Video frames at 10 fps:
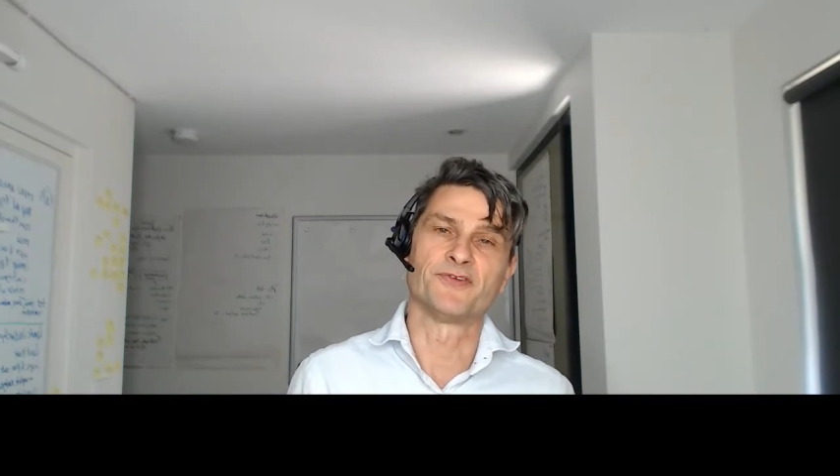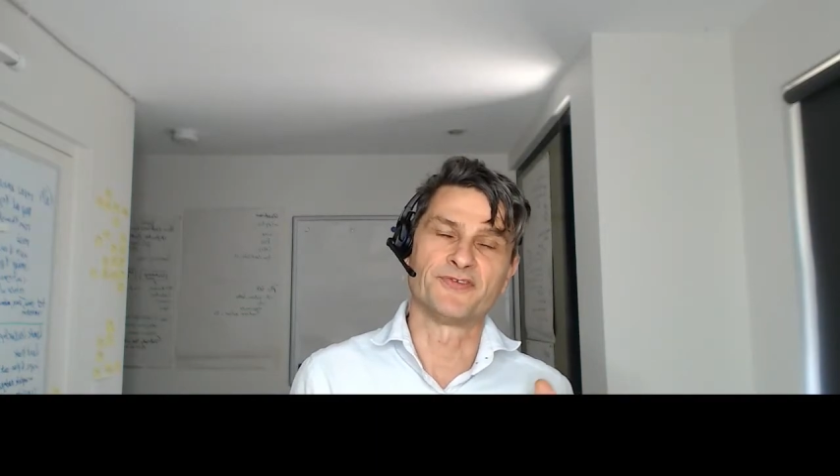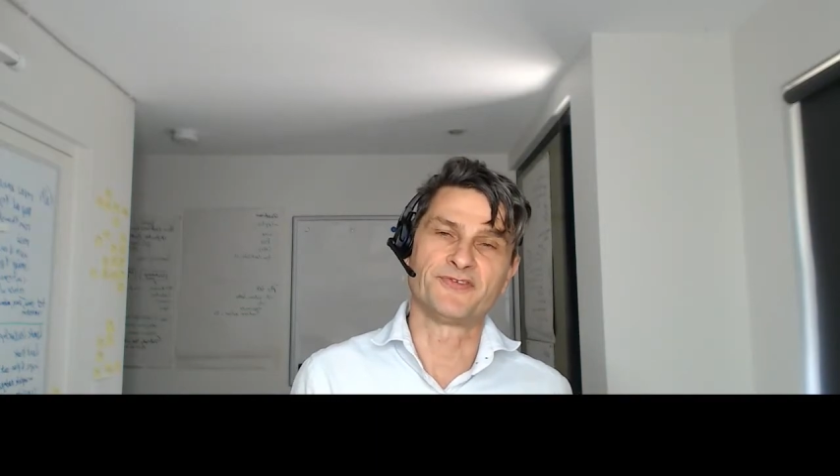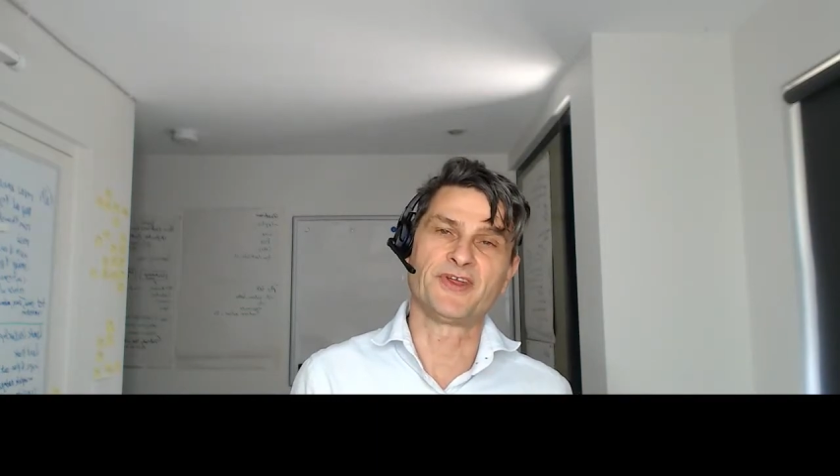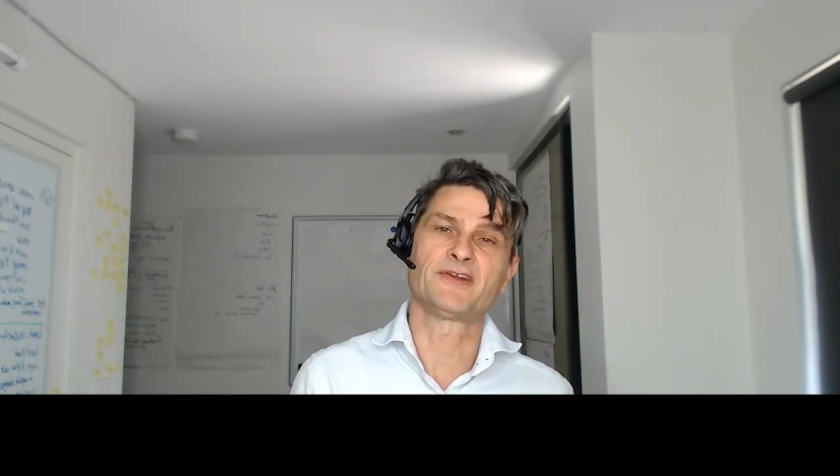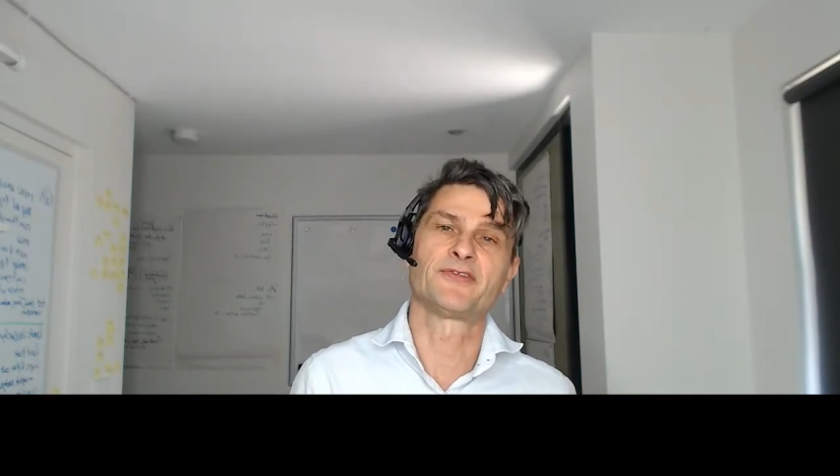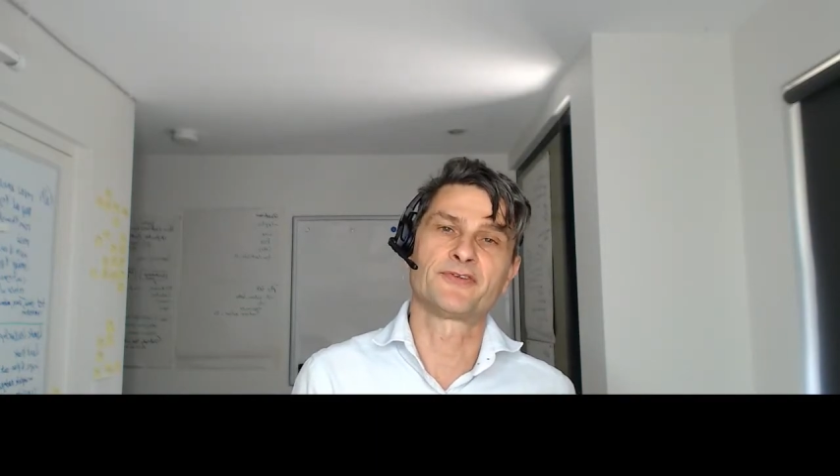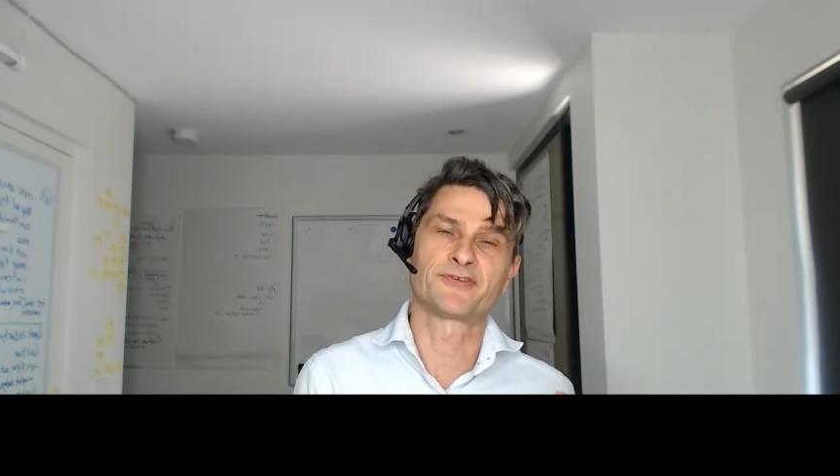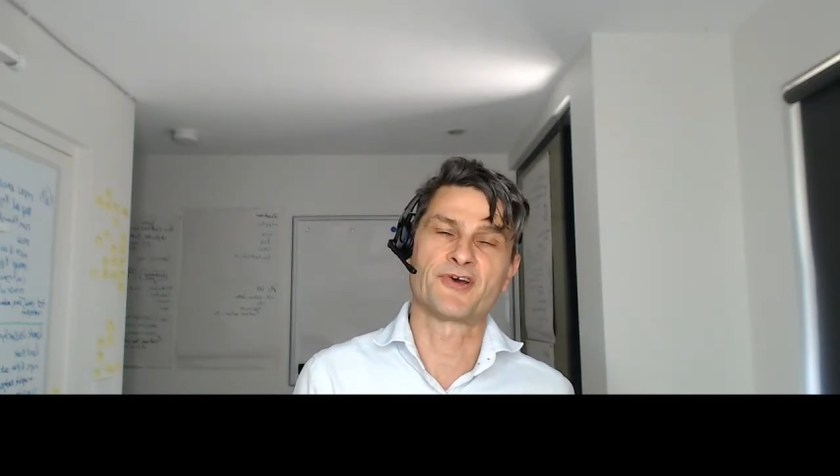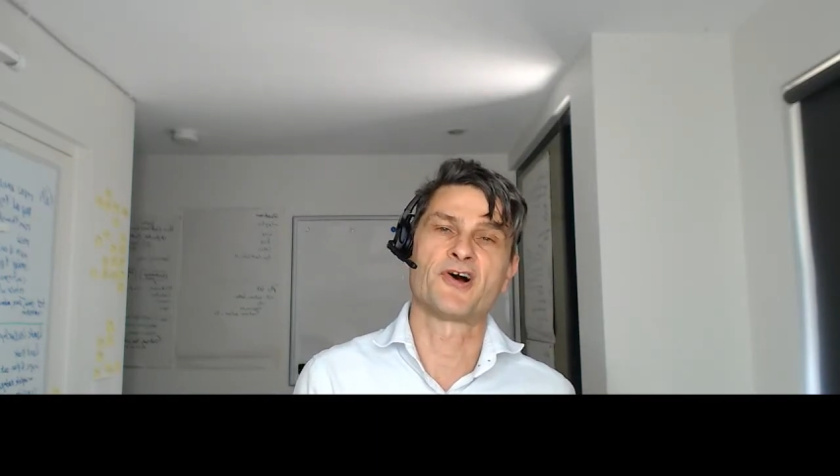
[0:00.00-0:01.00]
stick to the
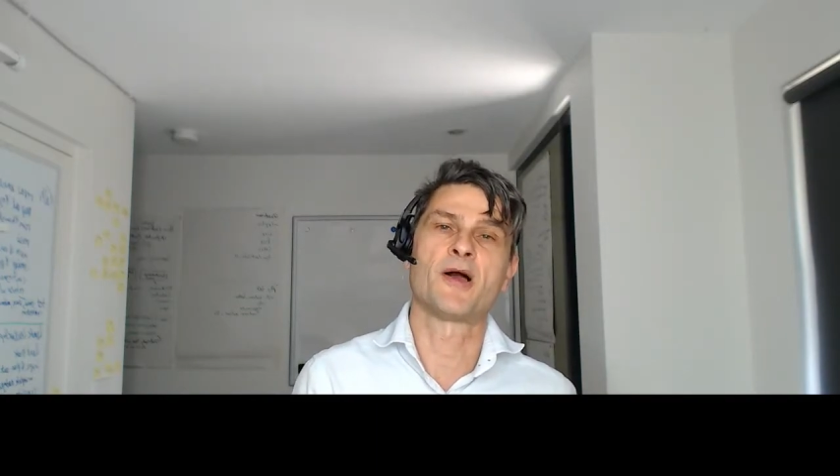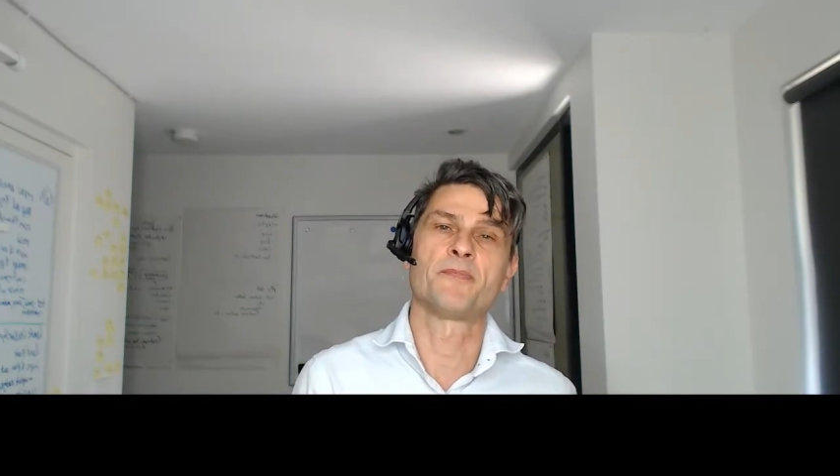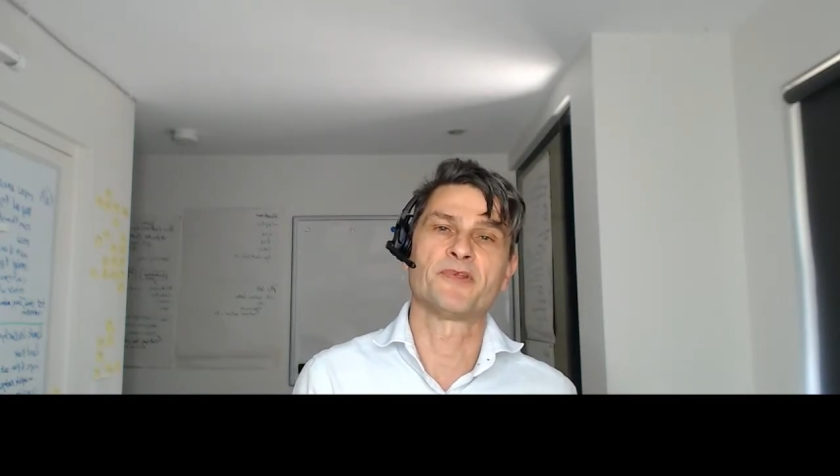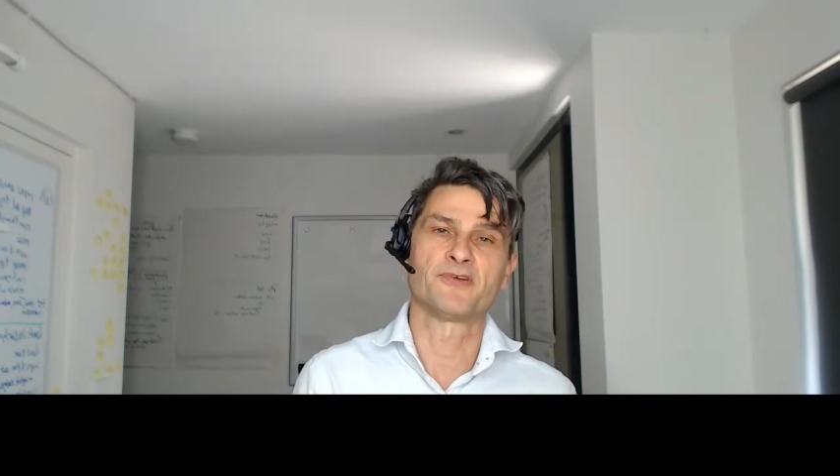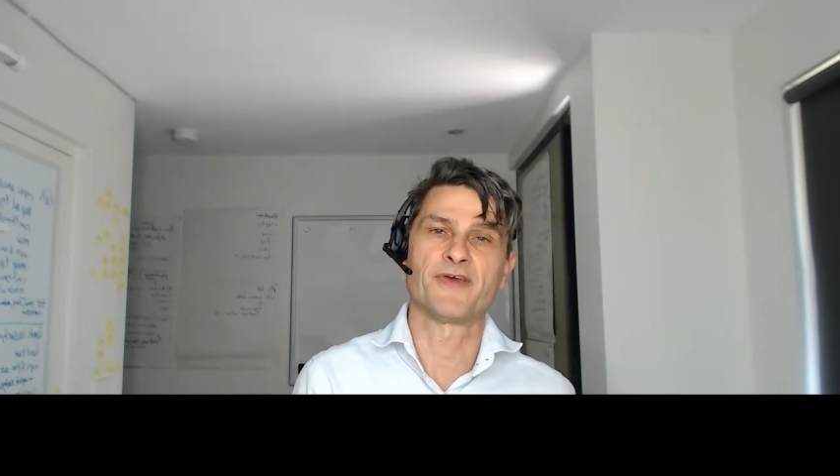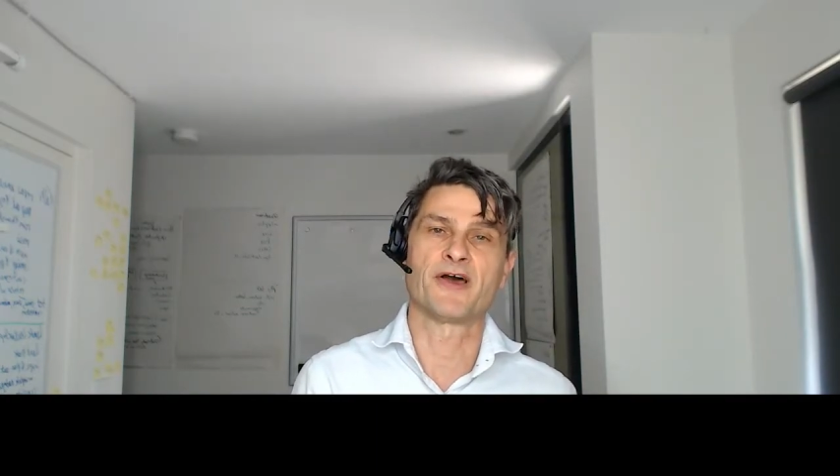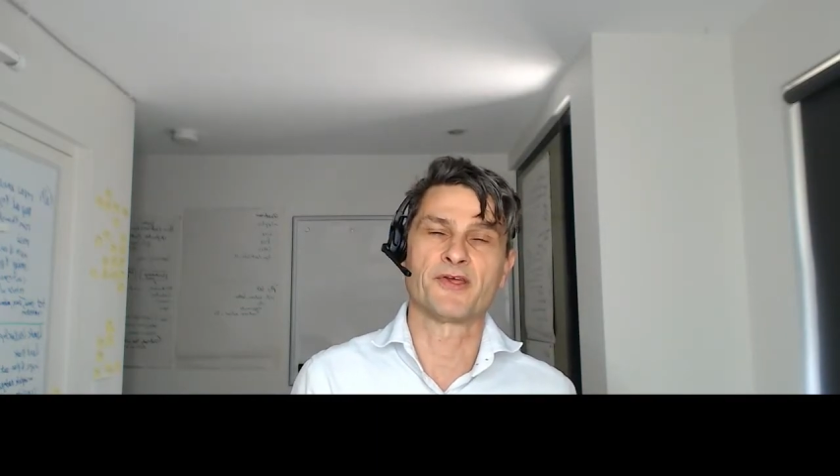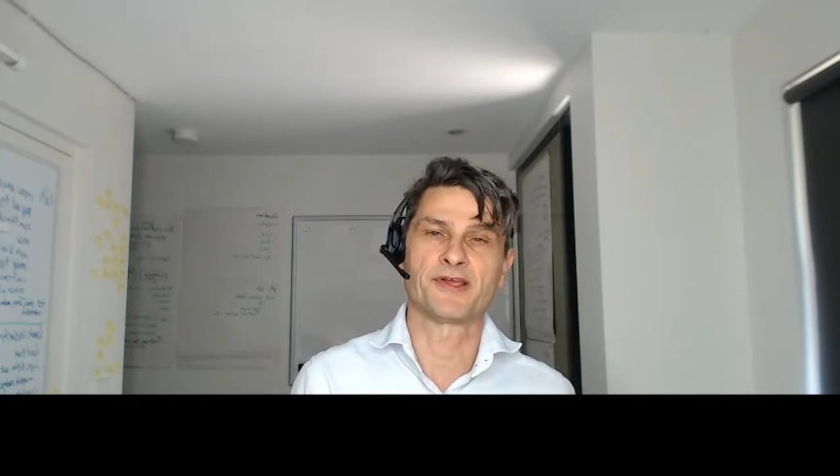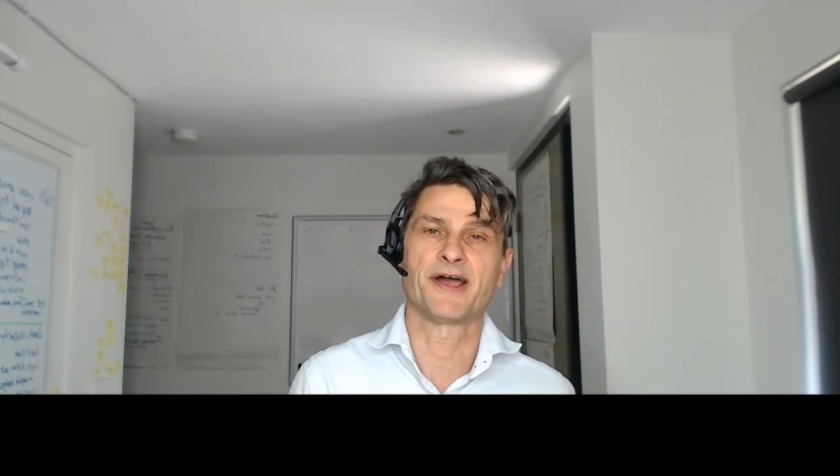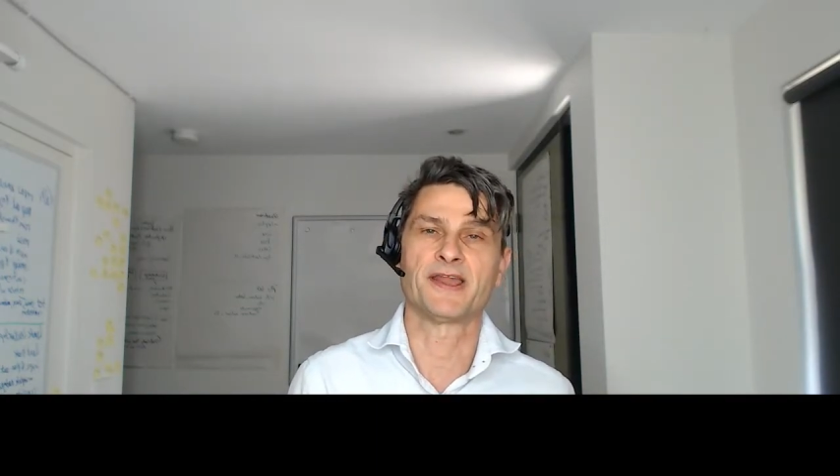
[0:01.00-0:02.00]
time that you've
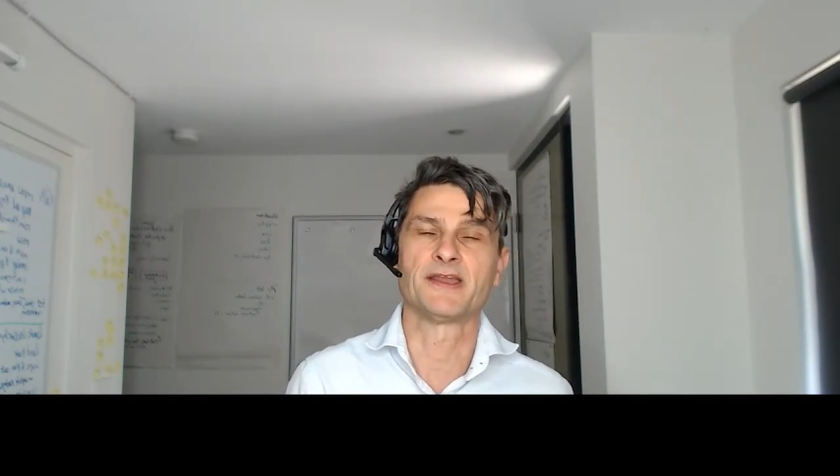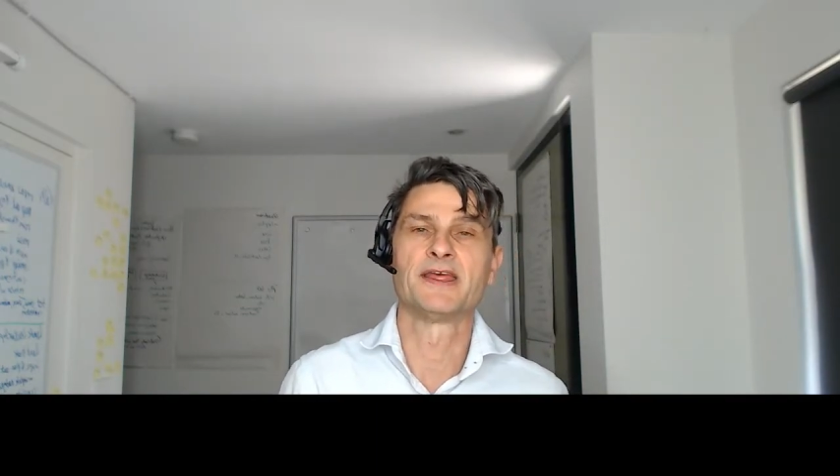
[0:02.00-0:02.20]
allocated.